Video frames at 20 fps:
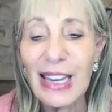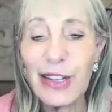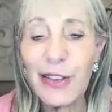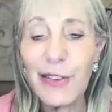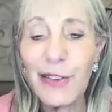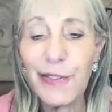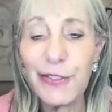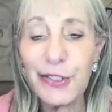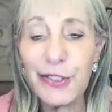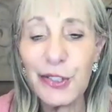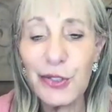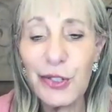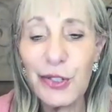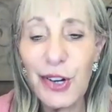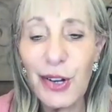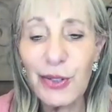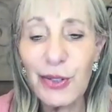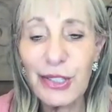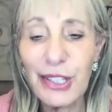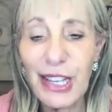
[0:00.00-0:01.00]
And if
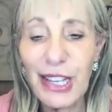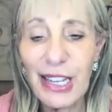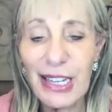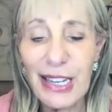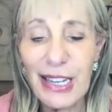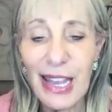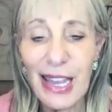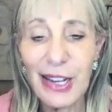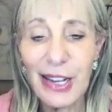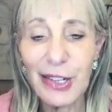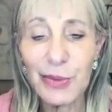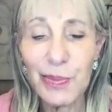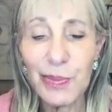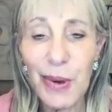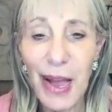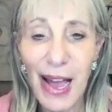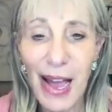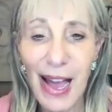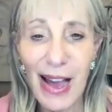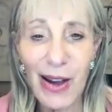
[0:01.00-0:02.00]
you don't
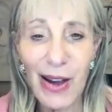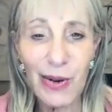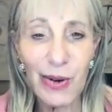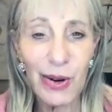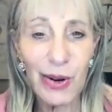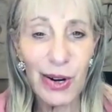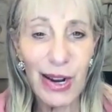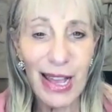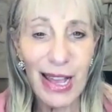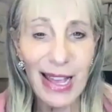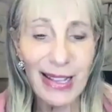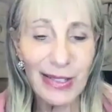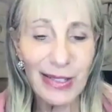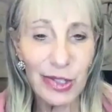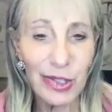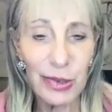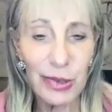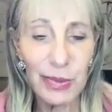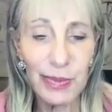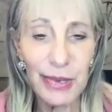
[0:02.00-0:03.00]
connect power
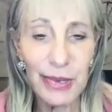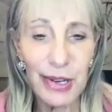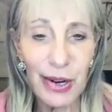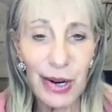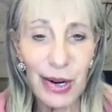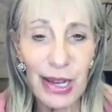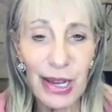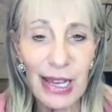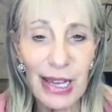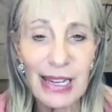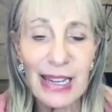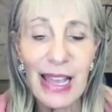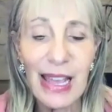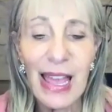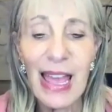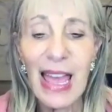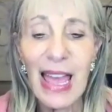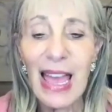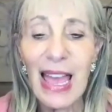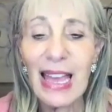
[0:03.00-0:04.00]
and spirit,
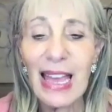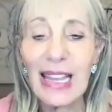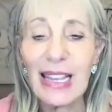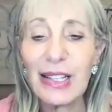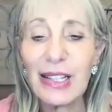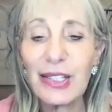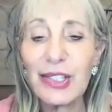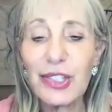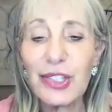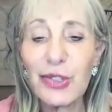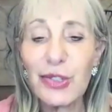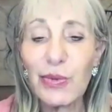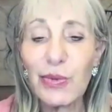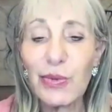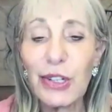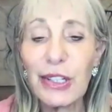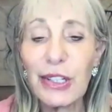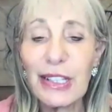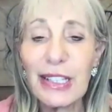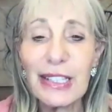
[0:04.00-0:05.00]
it's
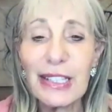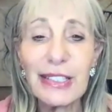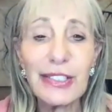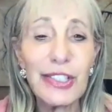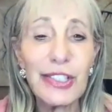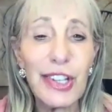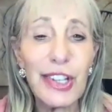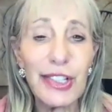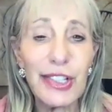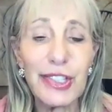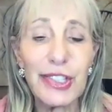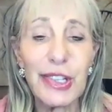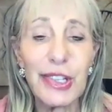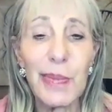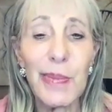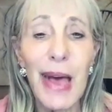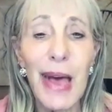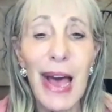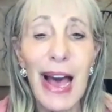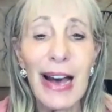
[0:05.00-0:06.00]
really
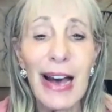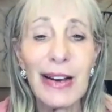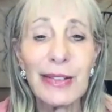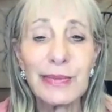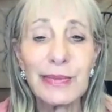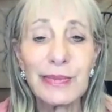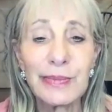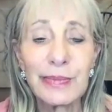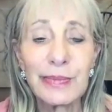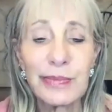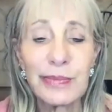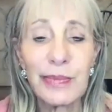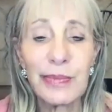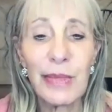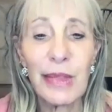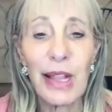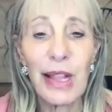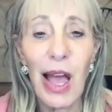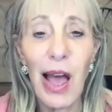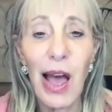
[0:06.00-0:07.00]
just about
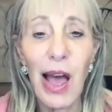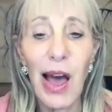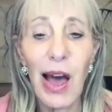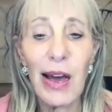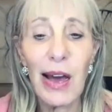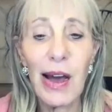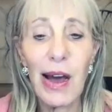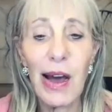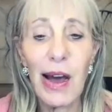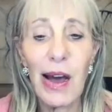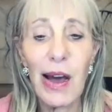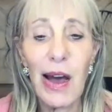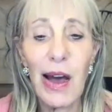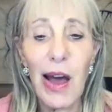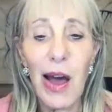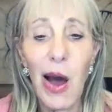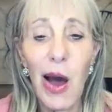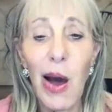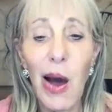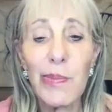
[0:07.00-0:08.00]
a
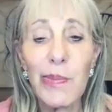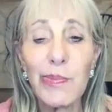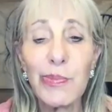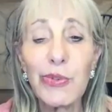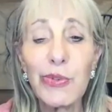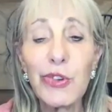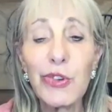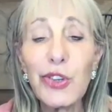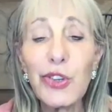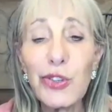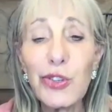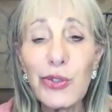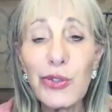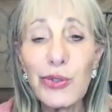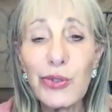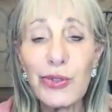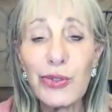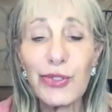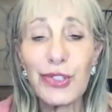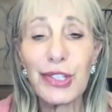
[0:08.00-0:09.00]

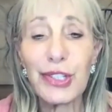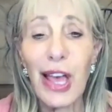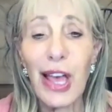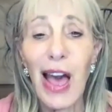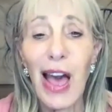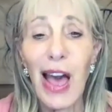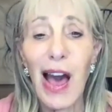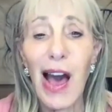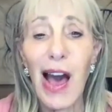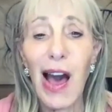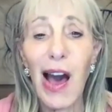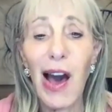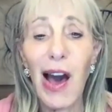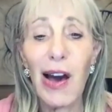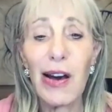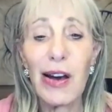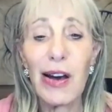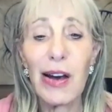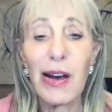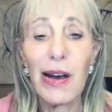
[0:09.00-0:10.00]
bruise,
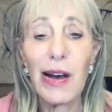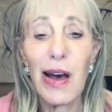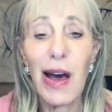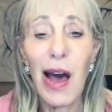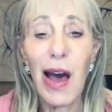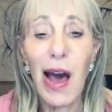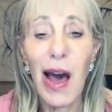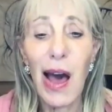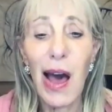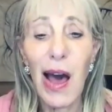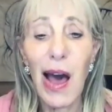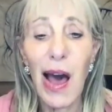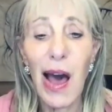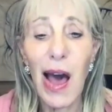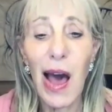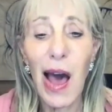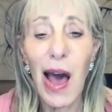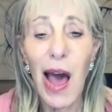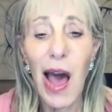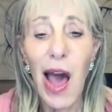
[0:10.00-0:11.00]
a,
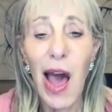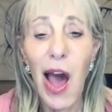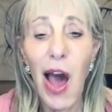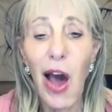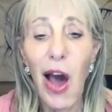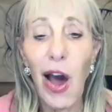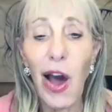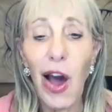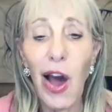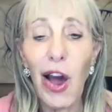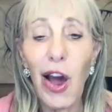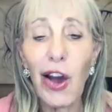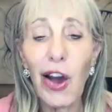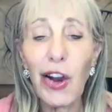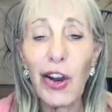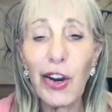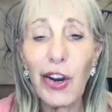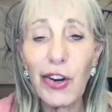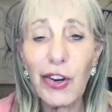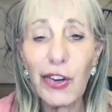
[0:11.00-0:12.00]
a
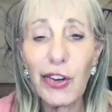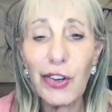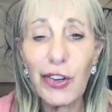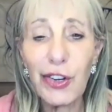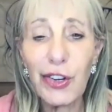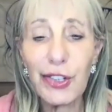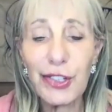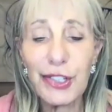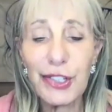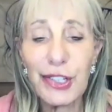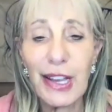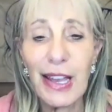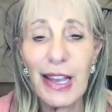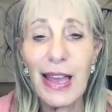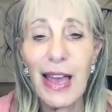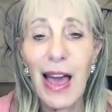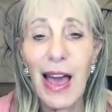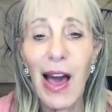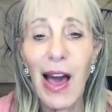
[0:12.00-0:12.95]
hurt